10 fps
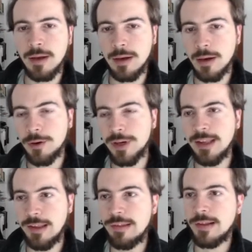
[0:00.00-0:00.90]
Only
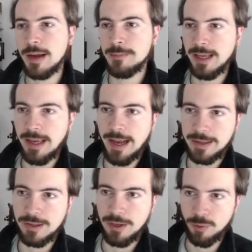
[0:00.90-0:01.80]
this time they
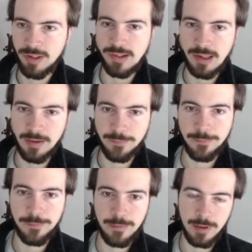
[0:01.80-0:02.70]
actually receive
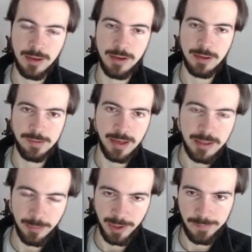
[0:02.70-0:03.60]
a
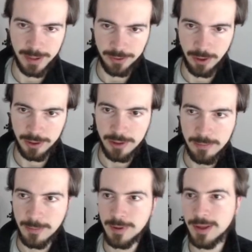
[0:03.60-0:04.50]
slightly modified kernel.
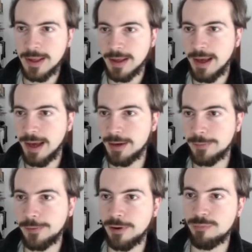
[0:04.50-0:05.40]
And of
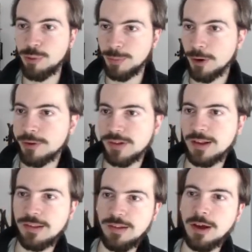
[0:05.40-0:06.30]
course,
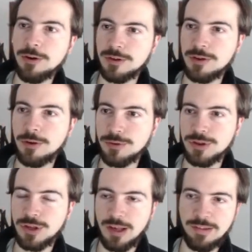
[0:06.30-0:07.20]
proposals now don't
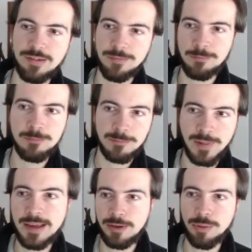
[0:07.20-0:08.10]
just
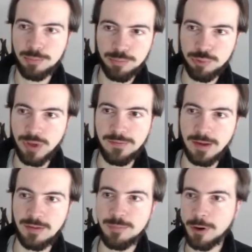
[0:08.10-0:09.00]
take your
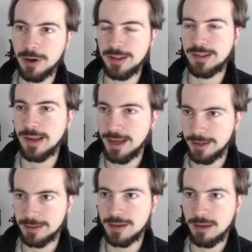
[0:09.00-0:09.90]
previous point
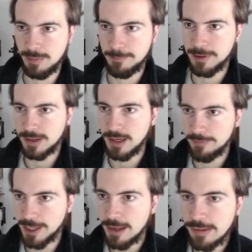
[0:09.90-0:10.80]
and come up with a
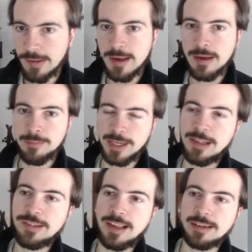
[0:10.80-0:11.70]
clever guess, but
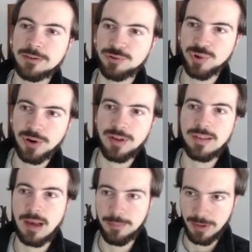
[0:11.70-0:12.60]
instead draw
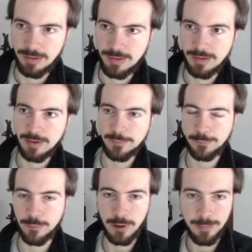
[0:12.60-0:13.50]
samples
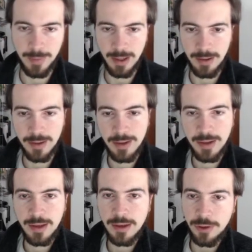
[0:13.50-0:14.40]
from
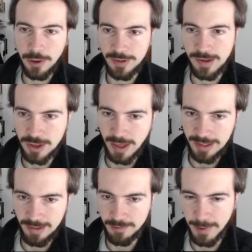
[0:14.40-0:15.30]
Corsair
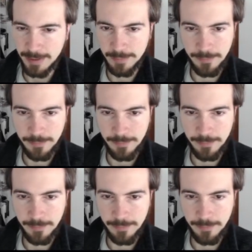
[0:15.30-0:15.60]
chains as well.